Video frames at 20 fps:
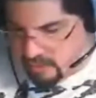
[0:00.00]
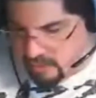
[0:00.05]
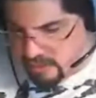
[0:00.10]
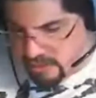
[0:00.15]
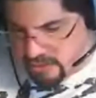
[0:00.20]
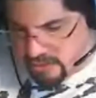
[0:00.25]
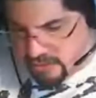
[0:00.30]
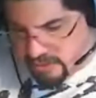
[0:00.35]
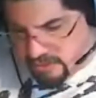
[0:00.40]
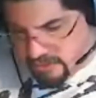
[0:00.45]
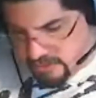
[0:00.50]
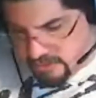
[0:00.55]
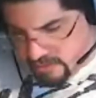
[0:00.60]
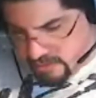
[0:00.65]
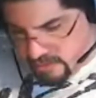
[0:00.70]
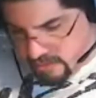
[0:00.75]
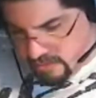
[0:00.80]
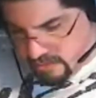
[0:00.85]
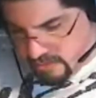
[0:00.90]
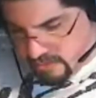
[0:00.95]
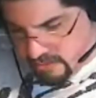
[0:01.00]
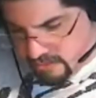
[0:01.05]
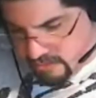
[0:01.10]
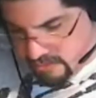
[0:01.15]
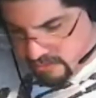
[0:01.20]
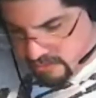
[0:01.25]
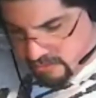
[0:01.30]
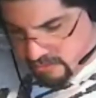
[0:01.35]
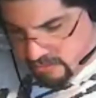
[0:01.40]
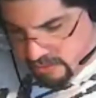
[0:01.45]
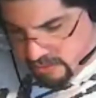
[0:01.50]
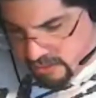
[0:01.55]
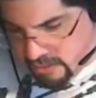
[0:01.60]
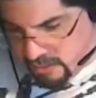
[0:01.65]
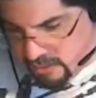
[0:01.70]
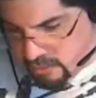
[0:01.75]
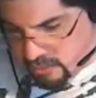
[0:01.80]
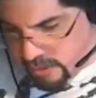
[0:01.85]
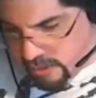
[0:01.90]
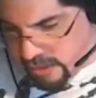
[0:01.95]
we don't
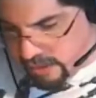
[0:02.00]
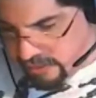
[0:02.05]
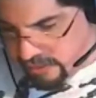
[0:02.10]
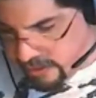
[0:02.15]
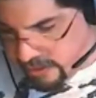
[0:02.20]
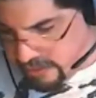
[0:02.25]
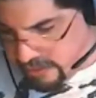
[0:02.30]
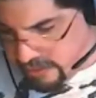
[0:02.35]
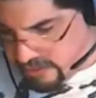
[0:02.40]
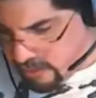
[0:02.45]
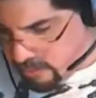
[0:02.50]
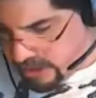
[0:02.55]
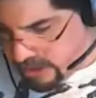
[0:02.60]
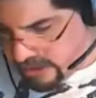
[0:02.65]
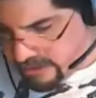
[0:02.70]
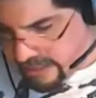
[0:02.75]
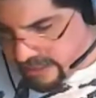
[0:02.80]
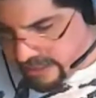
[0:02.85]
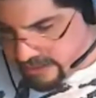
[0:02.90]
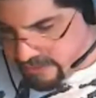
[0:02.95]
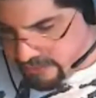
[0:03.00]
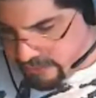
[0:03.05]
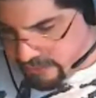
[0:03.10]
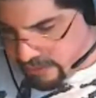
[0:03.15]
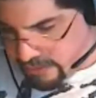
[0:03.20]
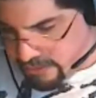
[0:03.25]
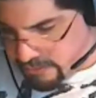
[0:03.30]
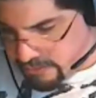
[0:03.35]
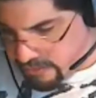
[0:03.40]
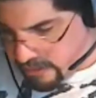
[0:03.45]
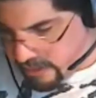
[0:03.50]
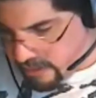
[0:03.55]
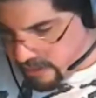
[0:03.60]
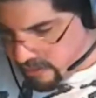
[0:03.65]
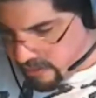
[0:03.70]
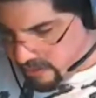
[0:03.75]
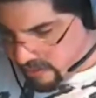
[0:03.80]
do anything because nobody attacks first, right?